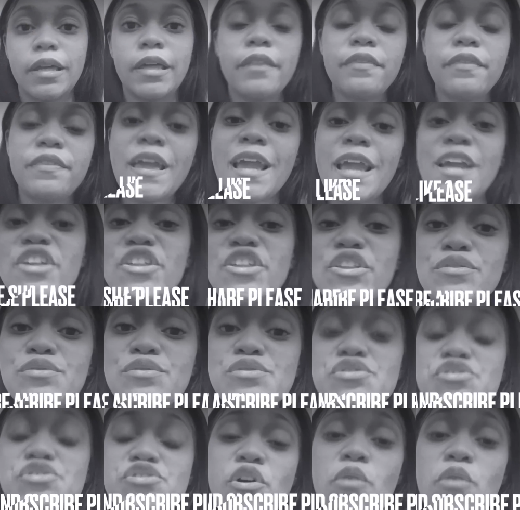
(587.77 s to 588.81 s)
Thank you
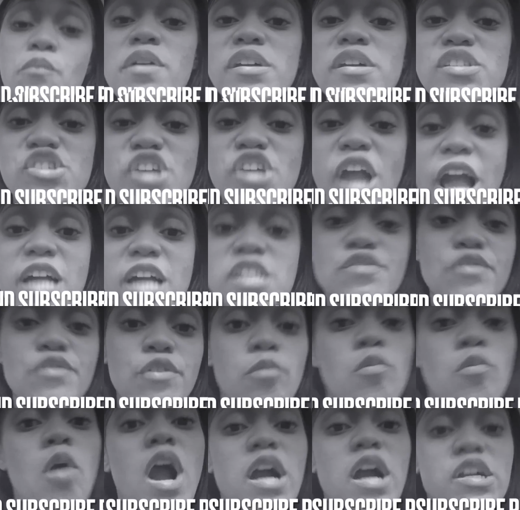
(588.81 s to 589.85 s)
so much, guys, for
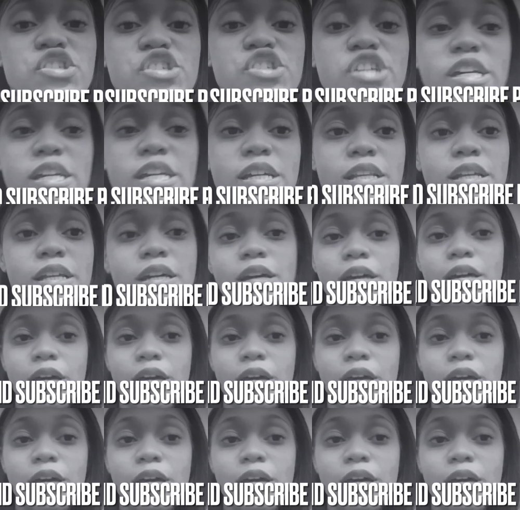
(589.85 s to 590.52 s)
watching.